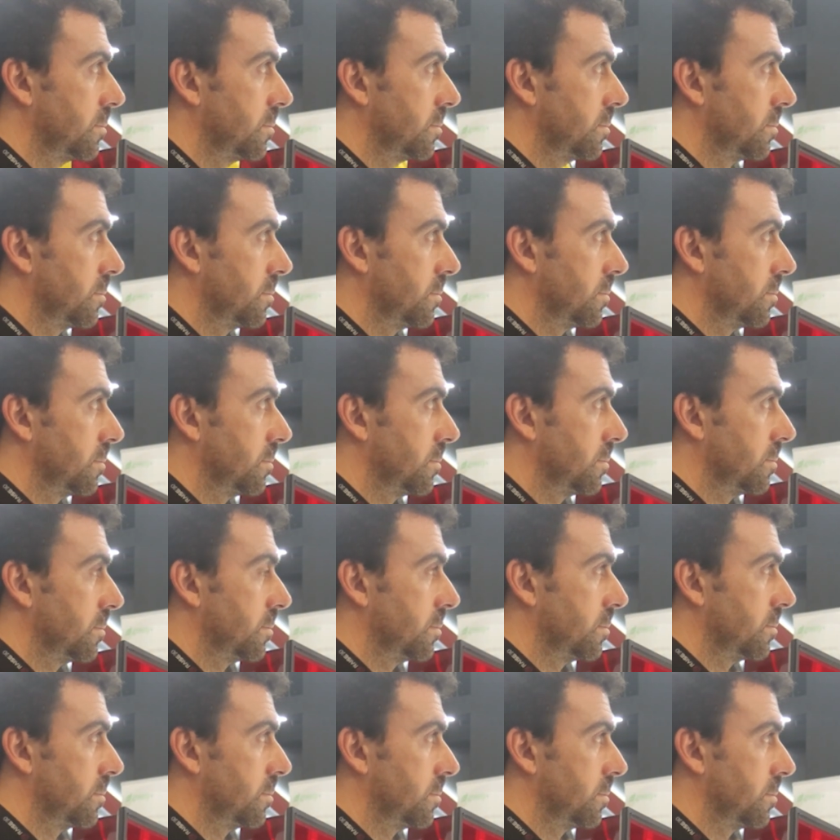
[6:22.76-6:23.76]

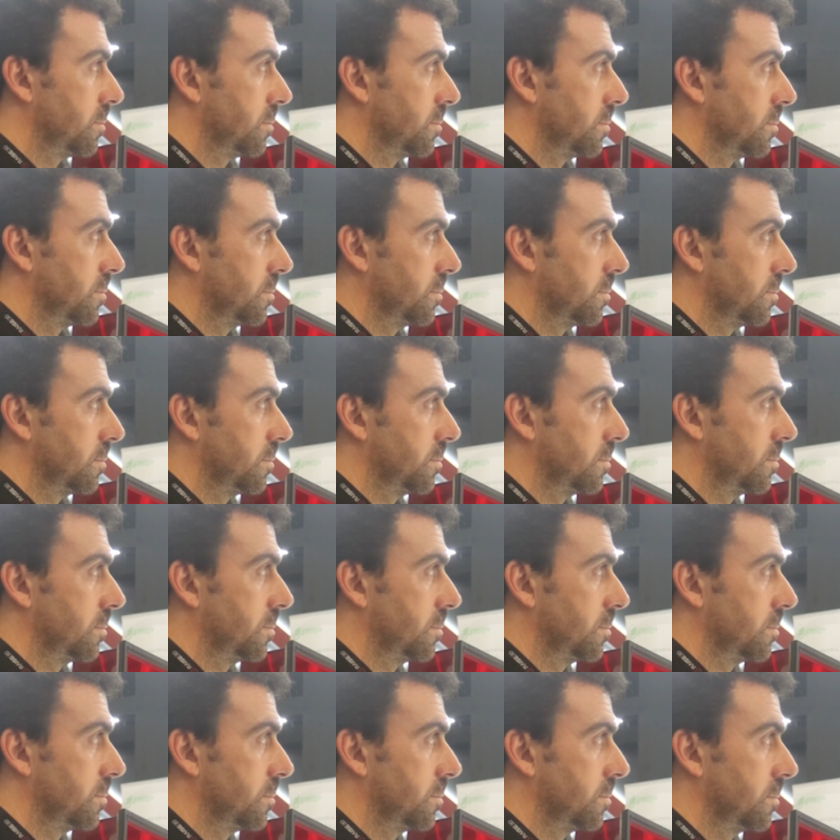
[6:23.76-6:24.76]

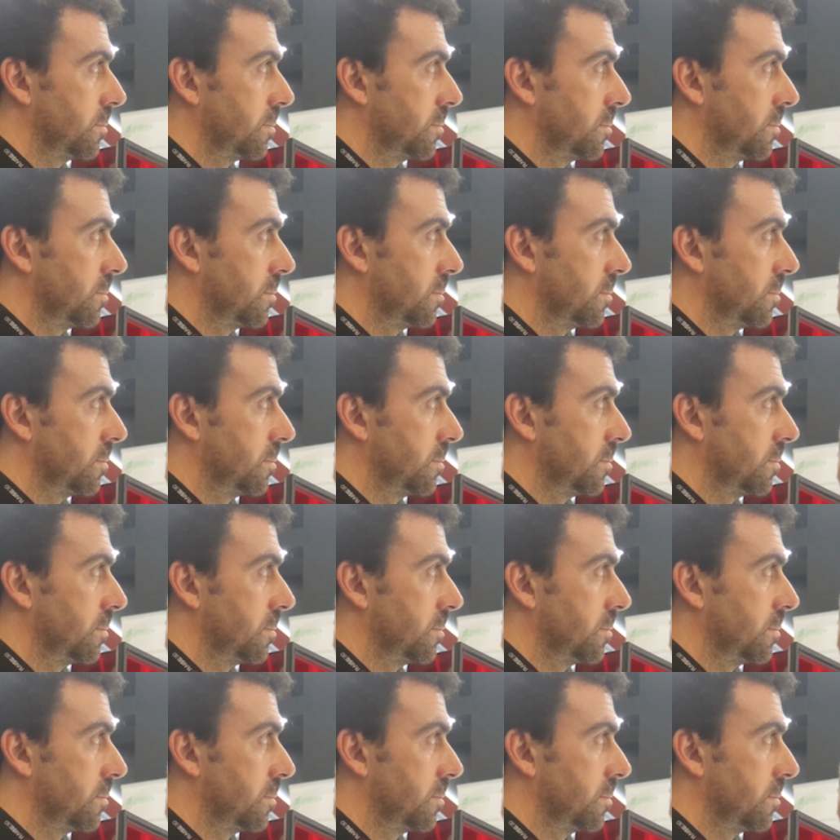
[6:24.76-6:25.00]
(not speaking)